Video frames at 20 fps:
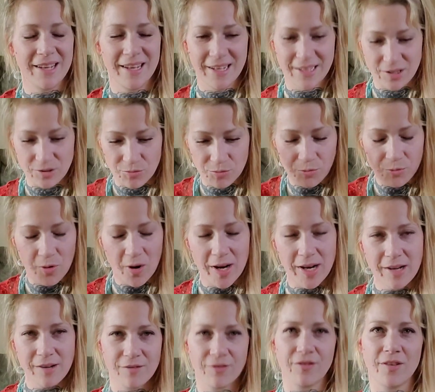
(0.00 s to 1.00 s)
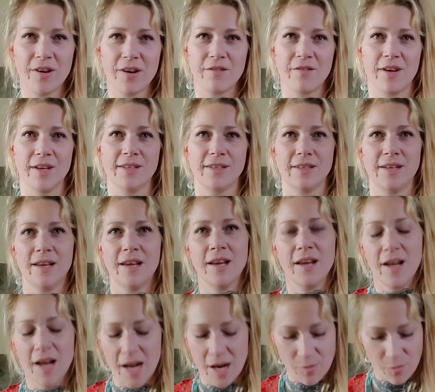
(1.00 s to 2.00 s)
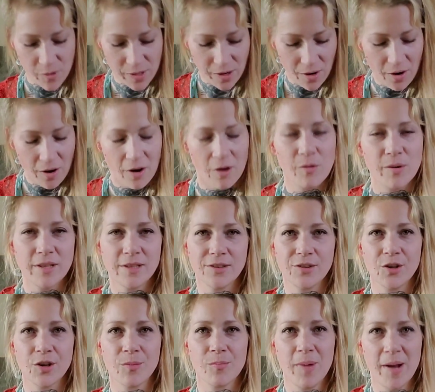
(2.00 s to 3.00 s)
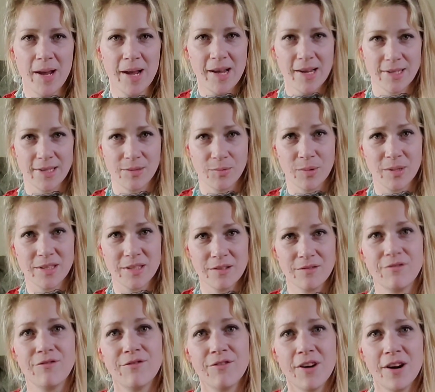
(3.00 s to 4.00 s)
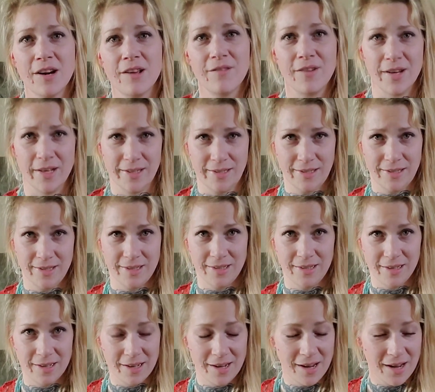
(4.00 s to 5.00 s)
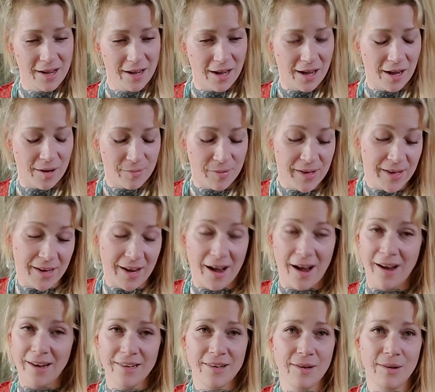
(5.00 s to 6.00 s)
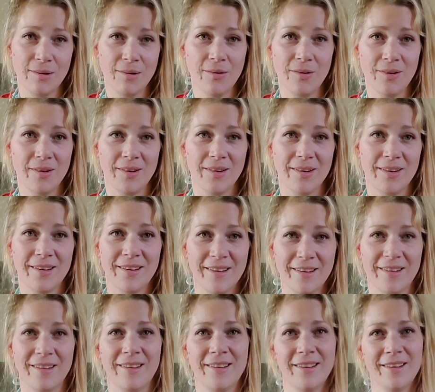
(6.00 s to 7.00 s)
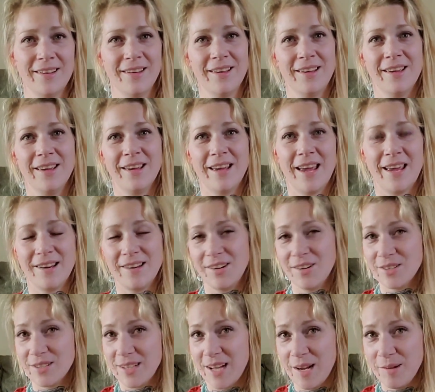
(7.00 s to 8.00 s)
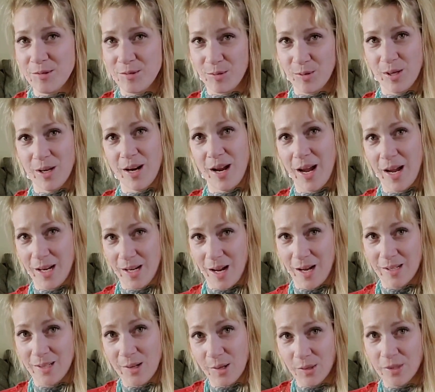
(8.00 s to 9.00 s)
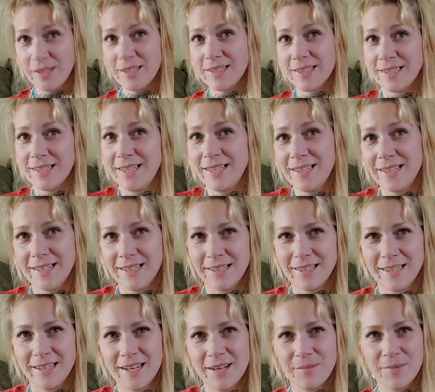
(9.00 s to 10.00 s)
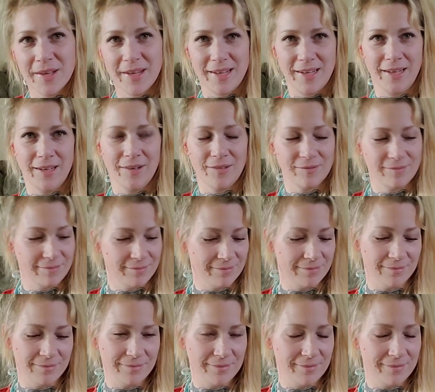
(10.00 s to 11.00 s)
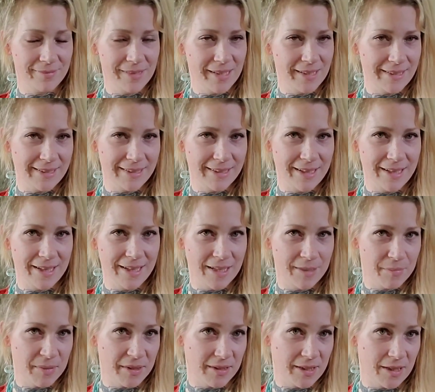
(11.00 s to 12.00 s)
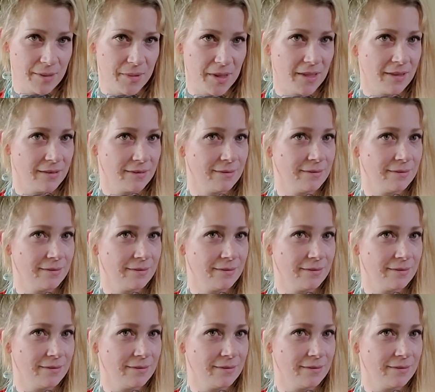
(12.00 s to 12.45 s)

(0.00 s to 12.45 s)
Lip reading: it's right in front of us, and we always look past what's in front of us. I mean, I do. And there's times where I notice it, and then I'm like, not today. But then I'm like,